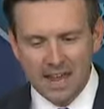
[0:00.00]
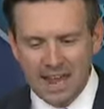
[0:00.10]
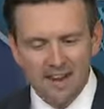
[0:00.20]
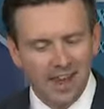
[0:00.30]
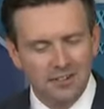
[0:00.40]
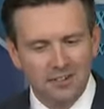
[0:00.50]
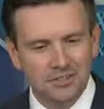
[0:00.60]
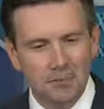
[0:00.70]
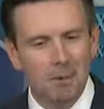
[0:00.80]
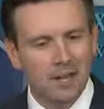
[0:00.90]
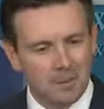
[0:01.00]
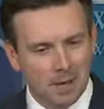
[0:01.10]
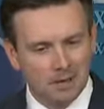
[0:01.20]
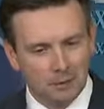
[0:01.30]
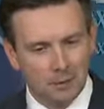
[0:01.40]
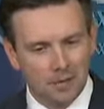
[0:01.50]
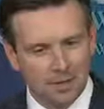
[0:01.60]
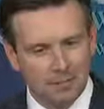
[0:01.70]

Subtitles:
and not just complain about it the whole time.